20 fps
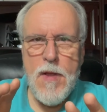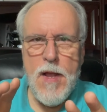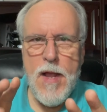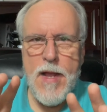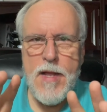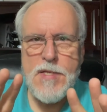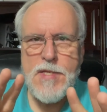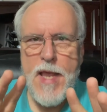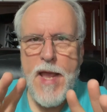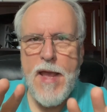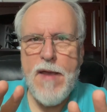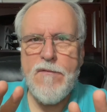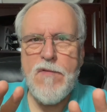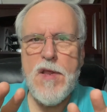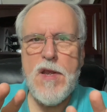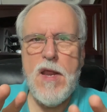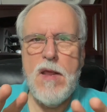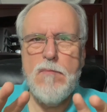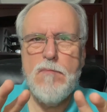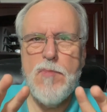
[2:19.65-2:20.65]
as having
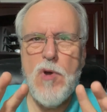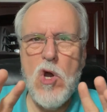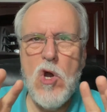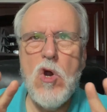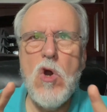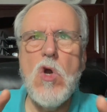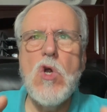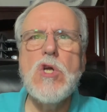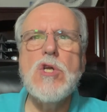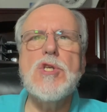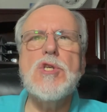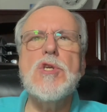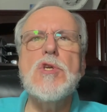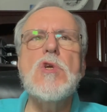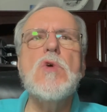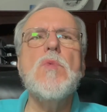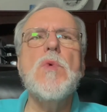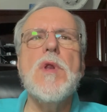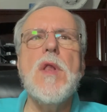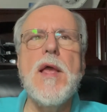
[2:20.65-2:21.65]
a personal
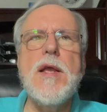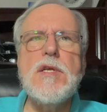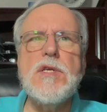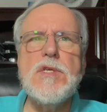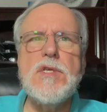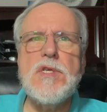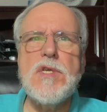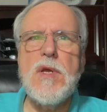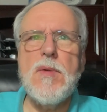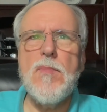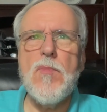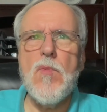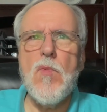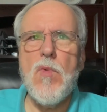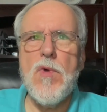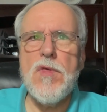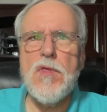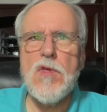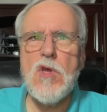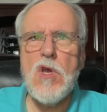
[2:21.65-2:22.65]
relationship
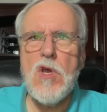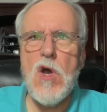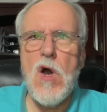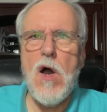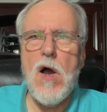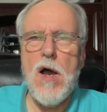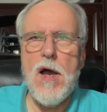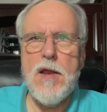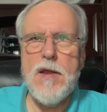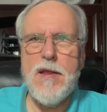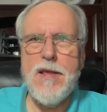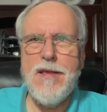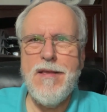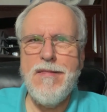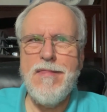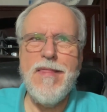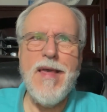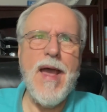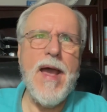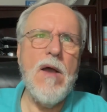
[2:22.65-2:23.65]
with God
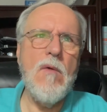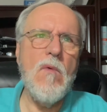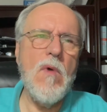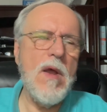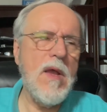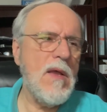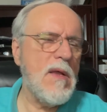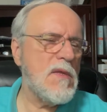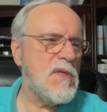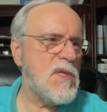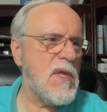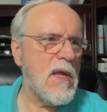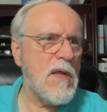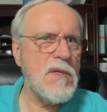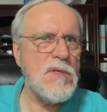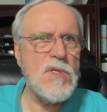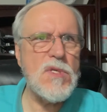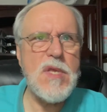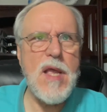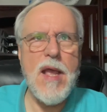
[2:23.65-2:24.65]
in that way in 2
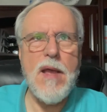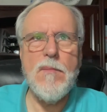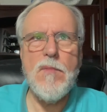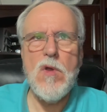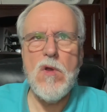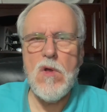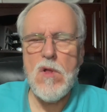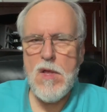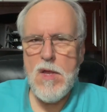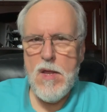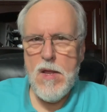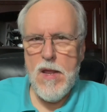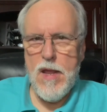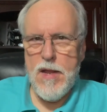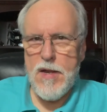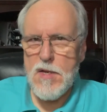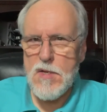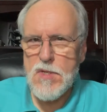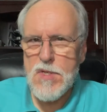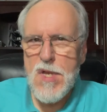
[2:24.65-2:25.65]
Samuel
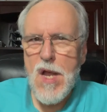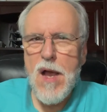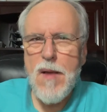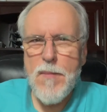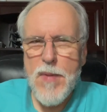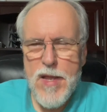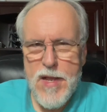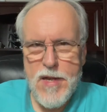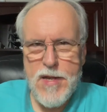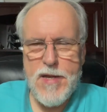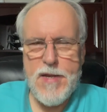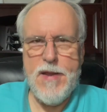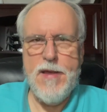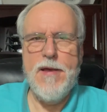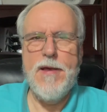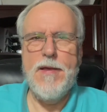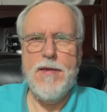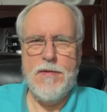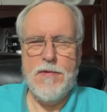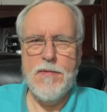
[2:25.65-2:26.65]
and in Psalm
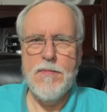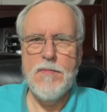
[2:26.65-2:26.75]
89.